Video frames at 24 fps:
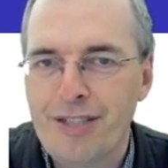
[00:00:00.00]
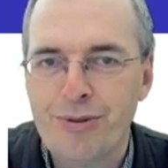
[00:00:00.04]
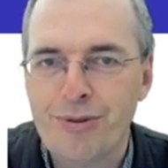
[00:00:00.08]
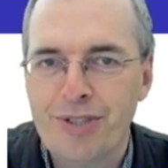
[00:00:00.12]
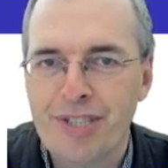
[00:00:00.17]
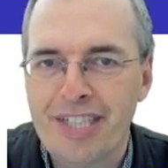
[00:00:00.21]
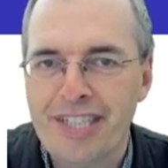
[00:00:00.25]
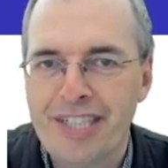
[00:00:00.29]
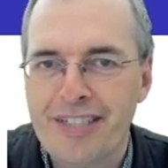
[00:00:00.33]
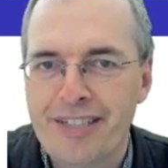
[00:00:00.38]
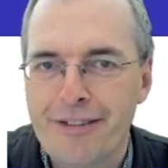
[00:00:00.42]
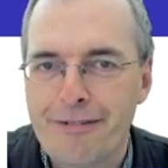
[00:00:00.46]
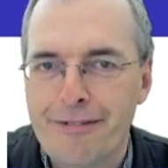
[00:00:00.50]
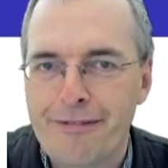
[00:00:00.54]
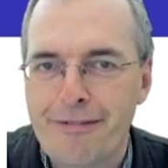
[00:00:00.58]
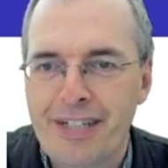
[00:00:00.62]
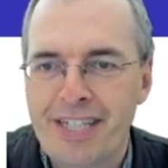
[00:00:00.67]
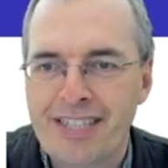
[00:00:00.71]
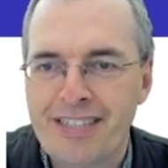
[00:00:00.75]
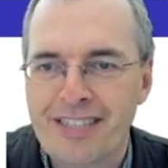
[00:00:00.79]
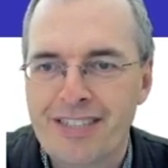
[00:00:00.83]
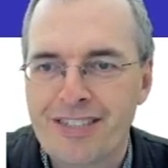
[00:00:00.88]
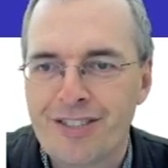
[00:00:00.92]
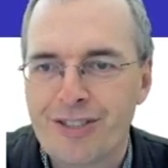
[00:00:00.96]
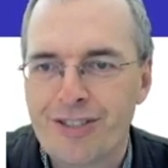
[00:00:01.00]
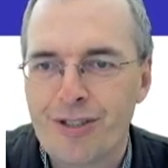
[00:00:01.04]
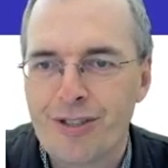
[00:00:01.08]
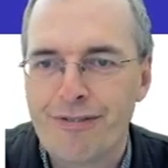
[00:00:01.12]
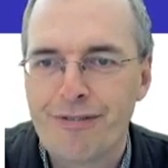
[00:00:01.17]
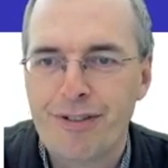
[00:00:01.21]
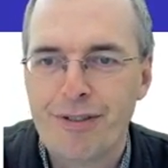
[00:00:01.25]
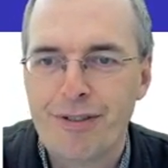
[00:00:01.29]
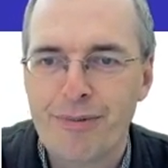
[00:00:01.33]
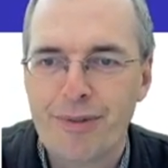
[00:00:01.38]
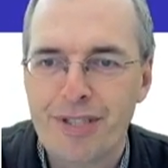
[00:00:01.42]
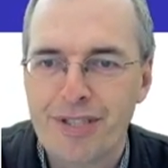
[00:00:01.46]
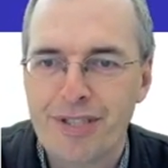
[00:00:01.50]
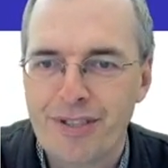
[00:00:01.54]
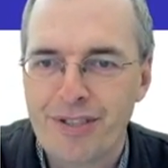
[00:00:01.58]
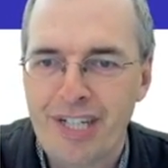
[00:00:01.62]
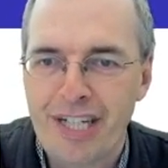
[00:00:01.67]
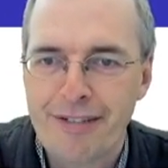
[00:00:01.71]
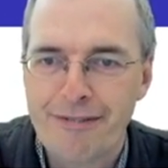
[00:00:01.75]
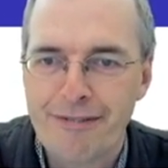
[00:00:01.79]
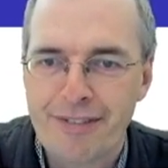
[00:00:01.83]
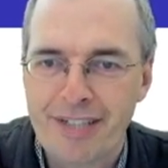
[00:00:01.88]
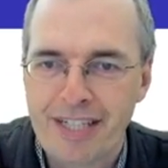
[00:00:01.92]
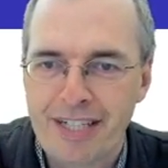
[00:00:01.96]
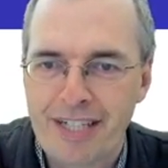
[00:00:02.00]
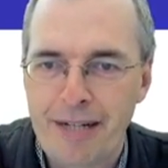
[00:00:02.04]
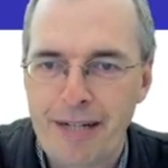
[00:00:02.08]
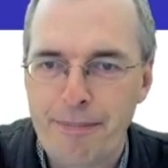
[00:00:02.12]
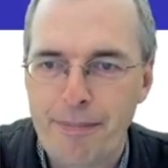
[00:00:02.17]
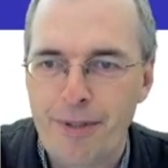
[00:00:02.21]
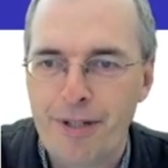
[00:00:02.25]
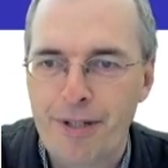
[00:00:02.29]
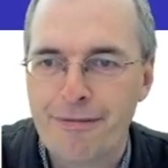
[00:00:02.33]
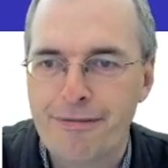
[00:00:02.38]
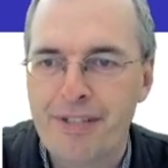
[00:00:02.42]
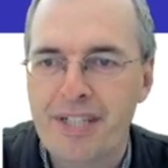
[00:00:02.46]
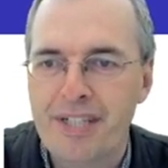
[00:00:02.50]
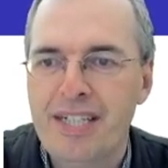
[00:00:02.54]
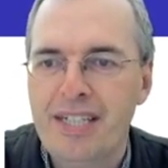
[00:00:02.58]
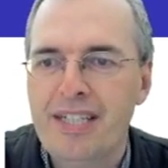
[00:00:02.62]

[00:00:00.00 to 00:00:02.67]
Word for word: user interfaces. So if you want to have a couple of